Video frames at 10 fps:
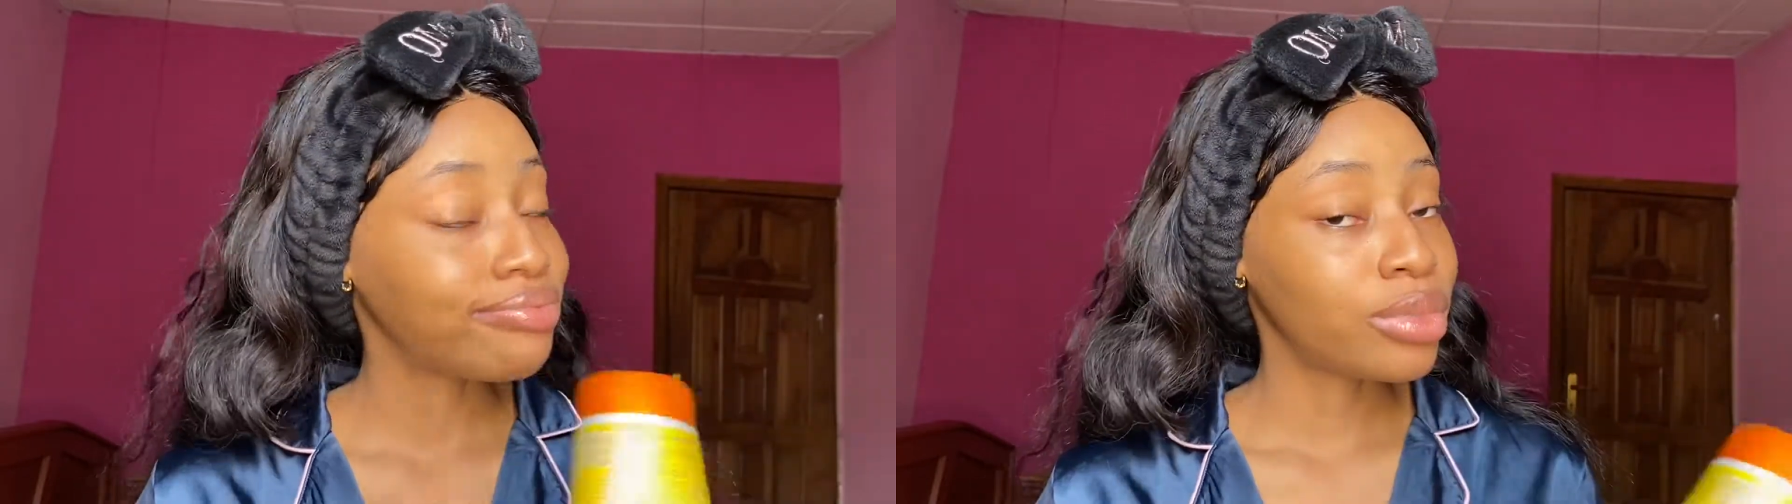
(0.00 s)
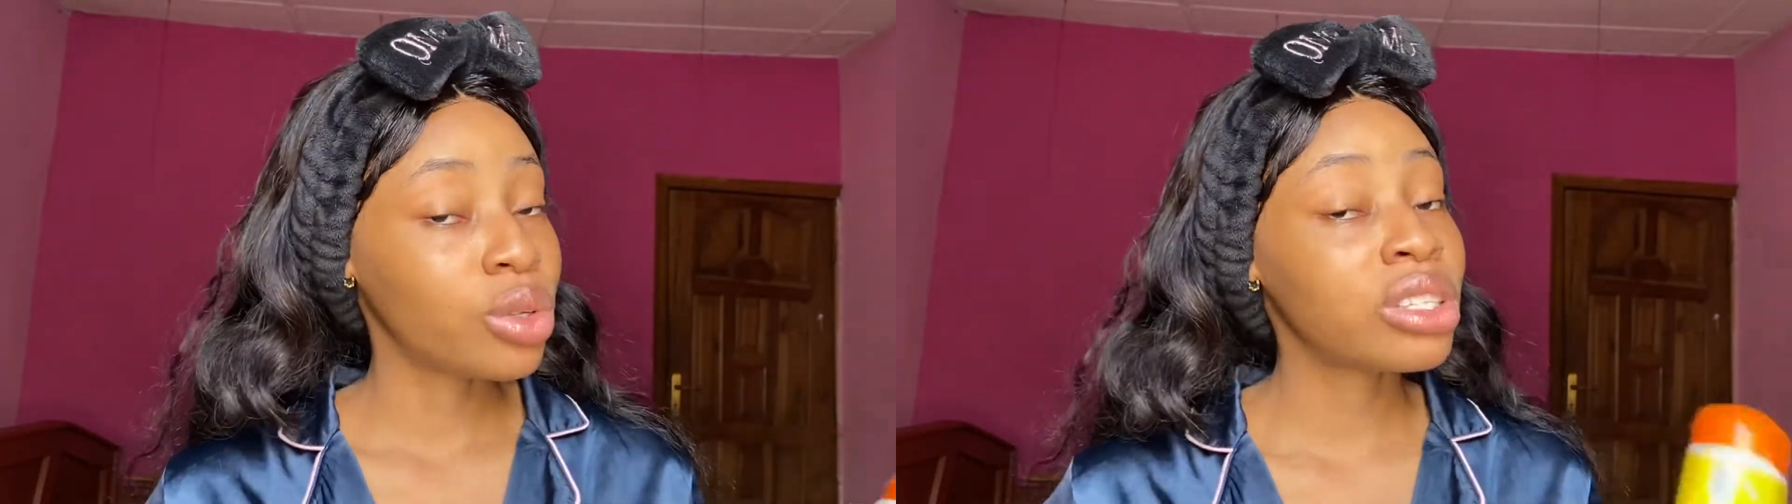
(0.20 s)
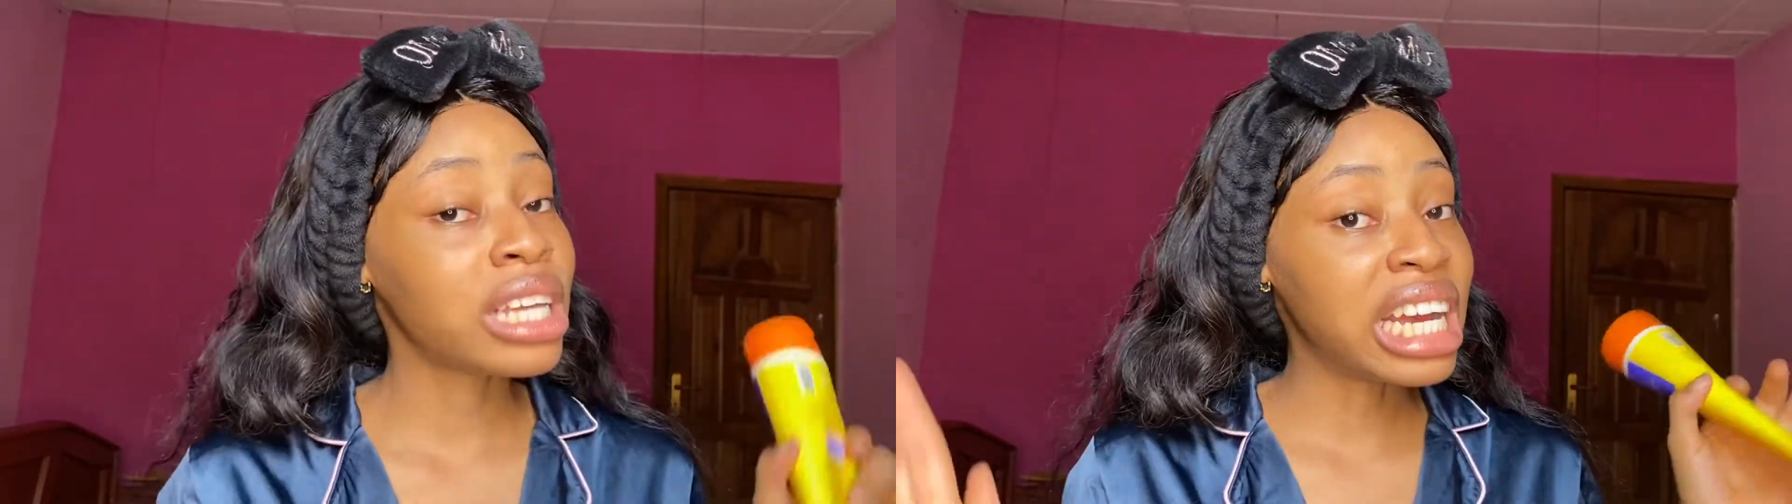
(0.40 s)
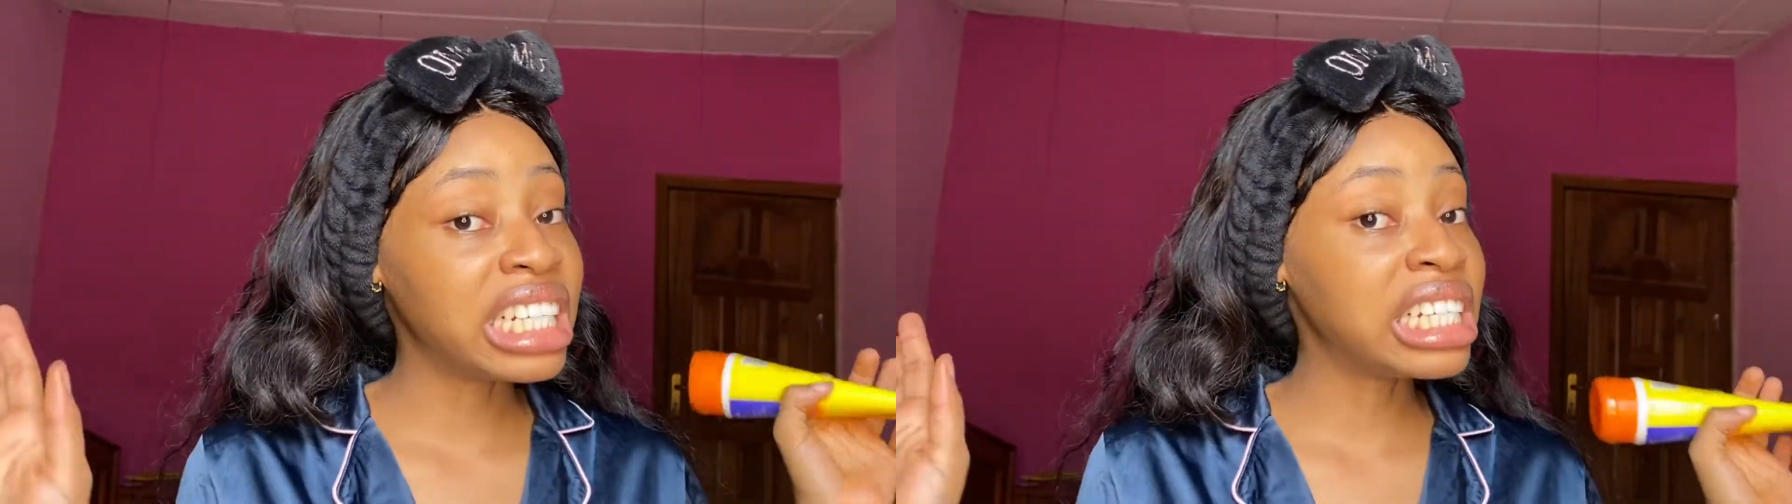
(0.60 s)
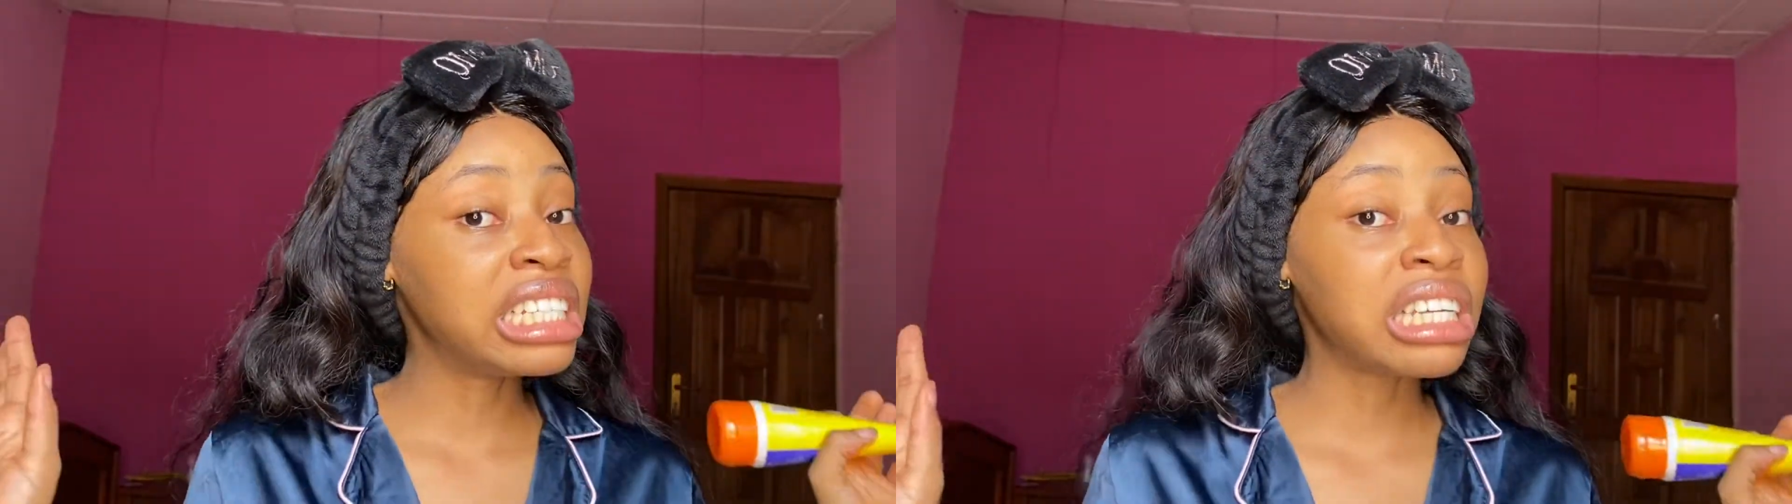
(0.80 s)
Those I
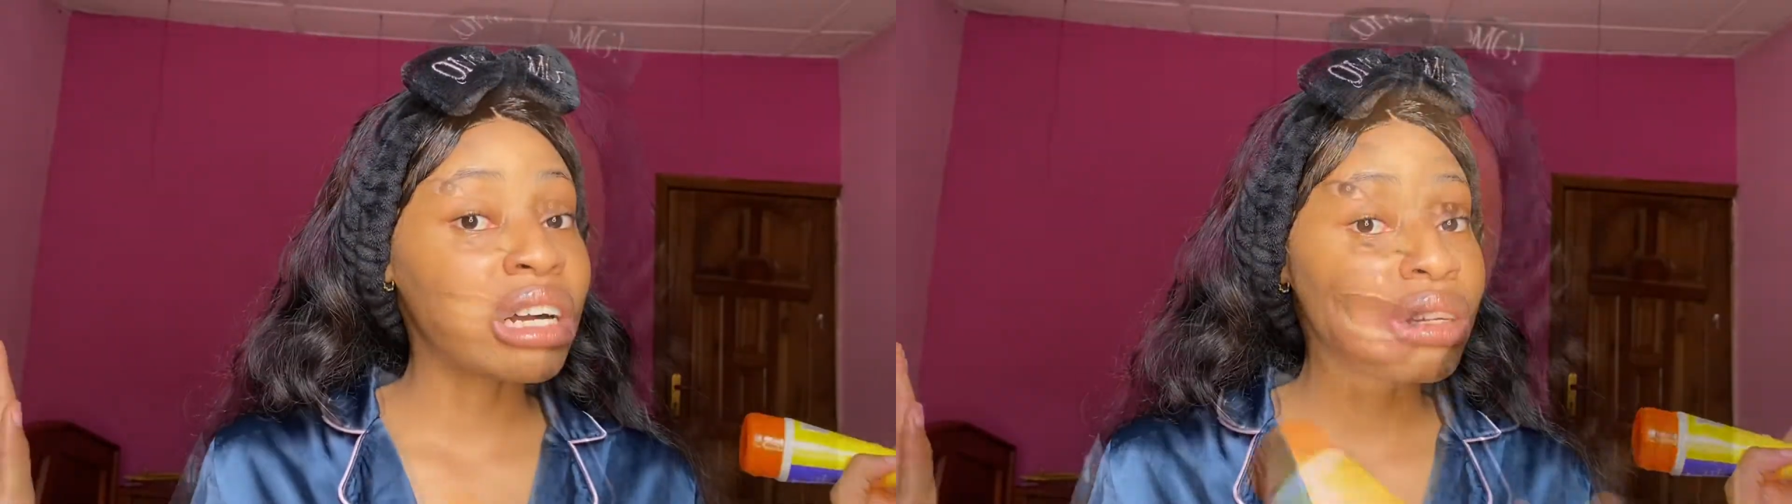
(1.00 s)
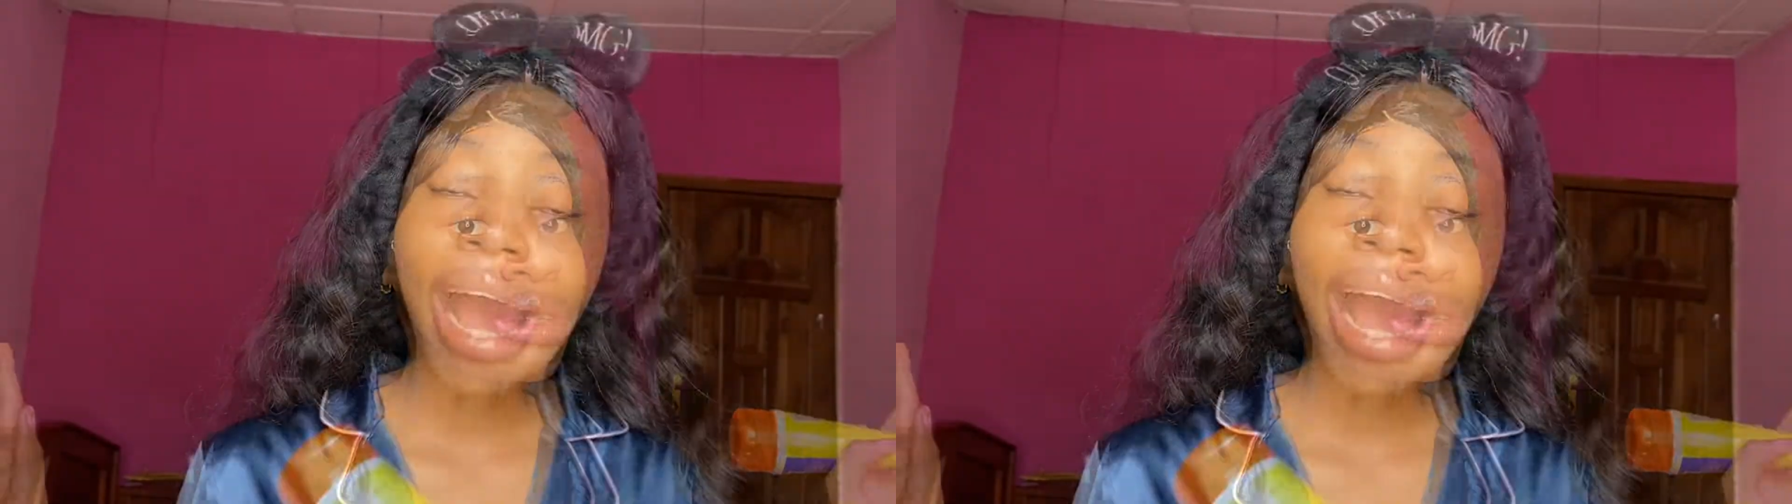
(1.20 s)
didn't tell you.